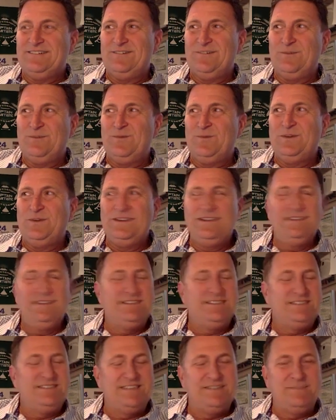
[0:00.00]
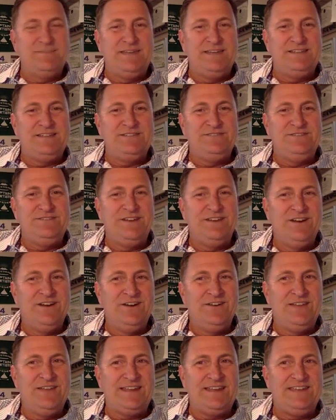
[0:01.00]
what is it that makes you
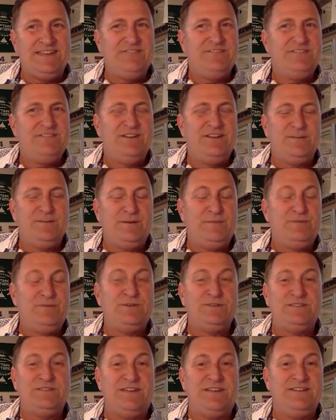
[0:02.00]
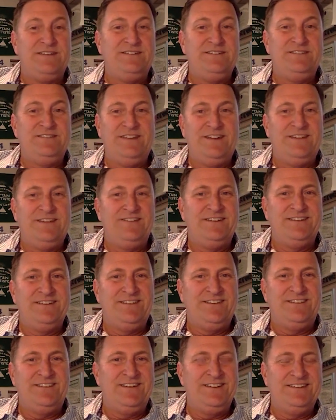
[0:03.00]
know? Like, even though people are telling you no, no,
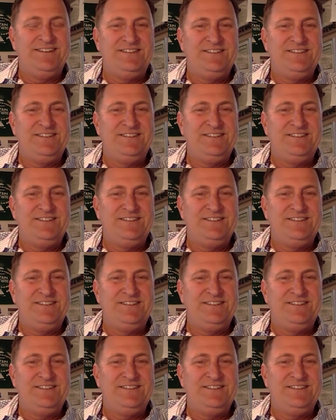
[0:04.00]
no, and